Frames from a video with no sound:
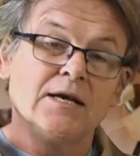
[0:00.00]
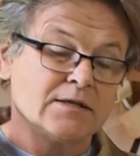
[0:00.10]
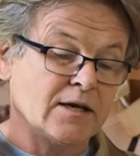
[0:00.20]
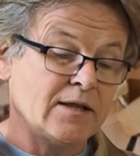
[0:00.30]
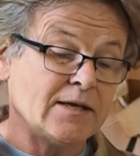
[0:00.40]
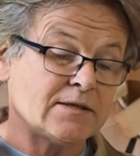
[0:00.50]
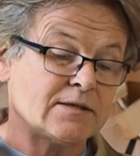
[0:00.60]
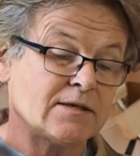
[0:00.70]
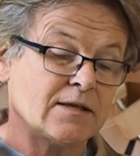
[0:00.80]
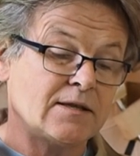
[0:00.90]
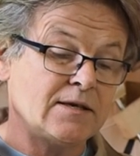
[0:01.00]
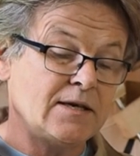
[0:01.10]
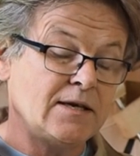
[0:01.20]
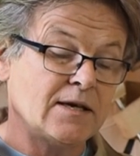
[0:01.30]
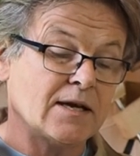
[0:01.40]
So that's
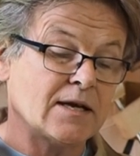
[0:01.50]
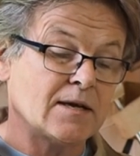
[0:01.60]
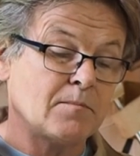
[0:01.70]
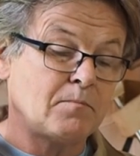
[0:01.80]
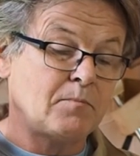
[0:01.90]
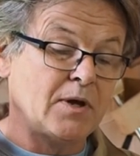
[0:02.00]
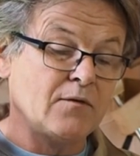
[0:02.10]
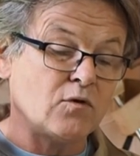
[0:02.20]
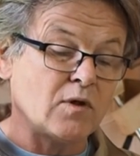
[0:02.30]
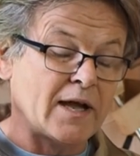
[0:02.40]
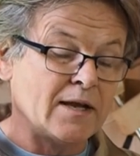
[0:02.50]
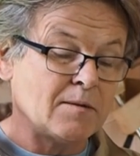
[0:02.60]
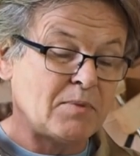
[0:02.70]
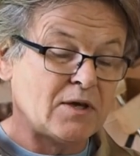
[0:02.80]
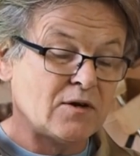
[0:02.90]
the bevel,
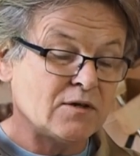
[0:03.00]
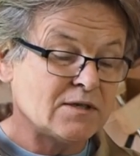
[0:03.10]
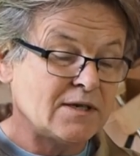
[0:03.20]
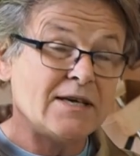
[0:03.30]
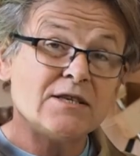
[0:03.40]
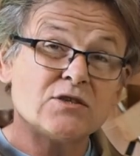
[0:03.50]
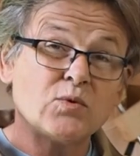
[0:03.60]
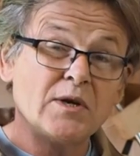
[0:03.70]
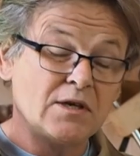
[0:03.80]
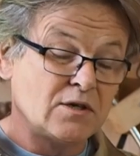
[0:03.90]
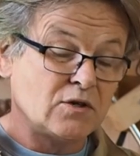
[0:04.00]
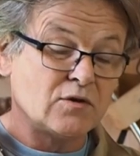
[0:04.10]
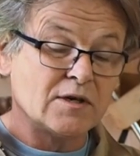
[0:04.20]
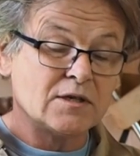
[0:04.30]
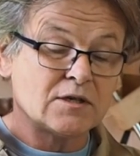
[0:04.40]
and because it is
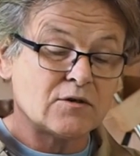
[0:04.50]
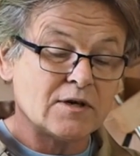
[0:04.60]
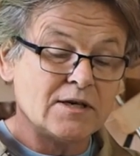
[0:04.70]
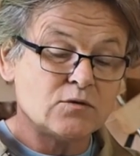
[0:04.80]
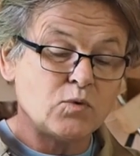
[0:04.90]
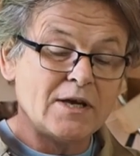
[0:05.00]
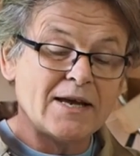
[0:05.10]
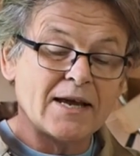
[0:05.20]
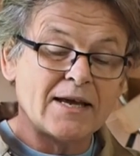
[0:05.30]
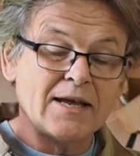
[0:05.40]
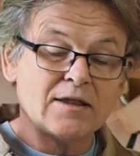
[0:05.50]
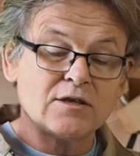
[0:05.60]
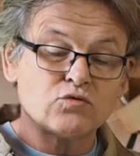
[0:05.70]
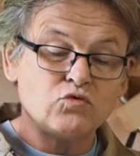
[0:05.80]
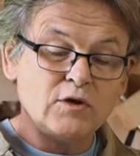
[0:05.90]
22 degrees, we get
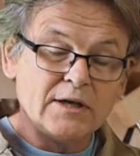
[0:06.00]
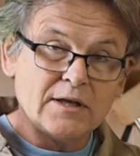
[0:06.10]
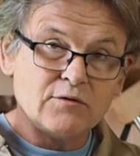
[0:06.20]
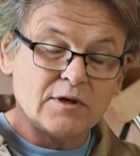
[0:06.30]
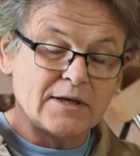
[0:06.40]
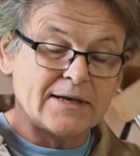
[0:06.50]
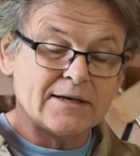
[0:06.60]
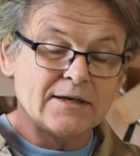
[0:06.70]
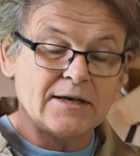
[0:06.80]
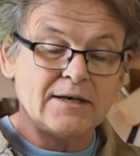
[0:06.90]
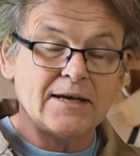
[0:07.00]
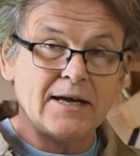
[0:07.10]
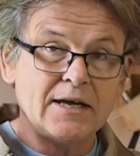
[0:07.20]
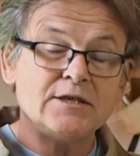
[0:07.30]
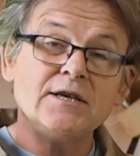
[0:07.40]
this really keen
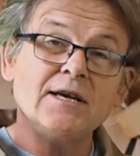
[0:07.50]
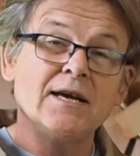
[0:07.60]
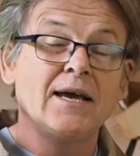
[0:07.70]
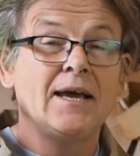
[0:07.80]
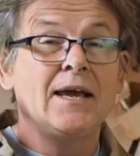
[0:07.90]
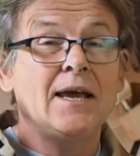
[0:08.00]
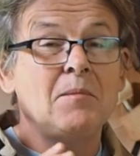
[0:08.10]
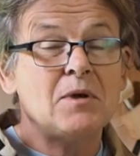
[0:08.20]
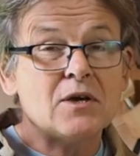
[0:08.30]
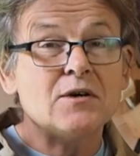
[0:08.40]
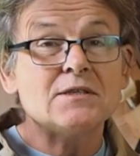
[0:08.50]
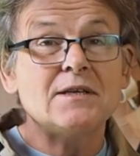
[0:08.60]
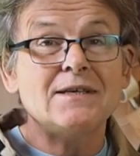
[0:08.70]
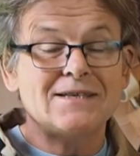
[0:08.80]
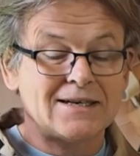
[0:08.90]
edge here. And because
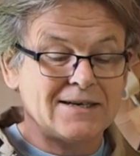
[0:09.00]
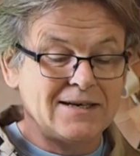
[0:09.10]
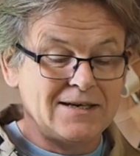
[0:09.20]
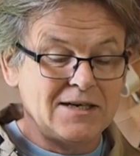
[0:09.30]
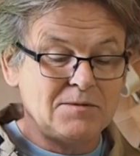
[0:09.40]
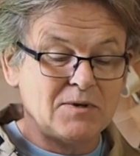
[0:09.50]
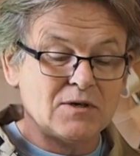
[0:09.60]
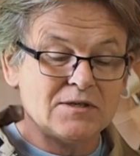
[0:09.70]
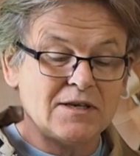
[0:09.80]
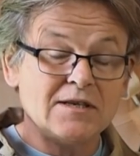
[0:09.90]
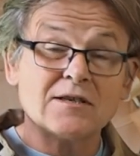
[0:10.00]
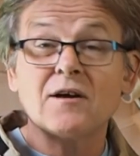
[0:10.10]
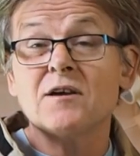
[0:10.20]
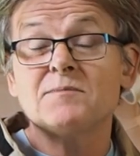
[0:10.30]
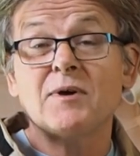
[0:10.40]
it is a keen edge, because it is,
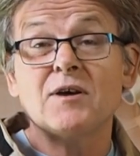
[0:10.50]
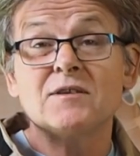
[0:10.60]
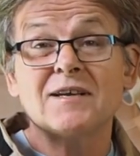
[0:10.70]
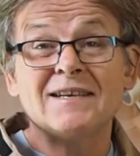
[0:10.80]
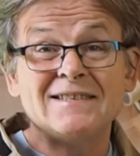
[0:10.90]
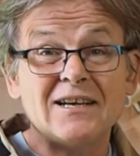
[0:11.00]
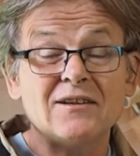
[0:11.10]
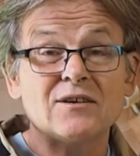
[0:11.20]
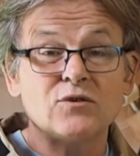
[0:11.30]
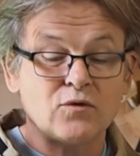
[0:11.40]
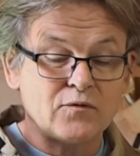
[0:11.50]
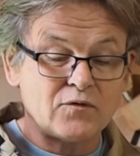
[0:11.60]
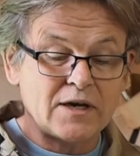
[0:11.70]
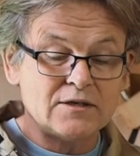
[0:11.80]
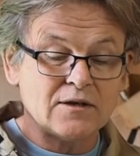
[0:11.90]
I suppose, a delicate or
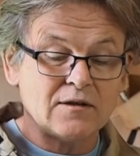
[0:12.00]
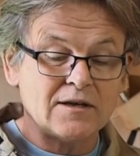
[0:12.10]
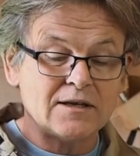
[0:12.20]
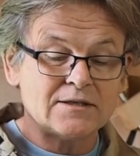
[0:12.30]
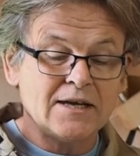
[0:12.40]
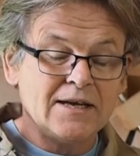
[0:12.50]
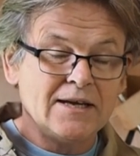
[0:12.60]
fragile edge,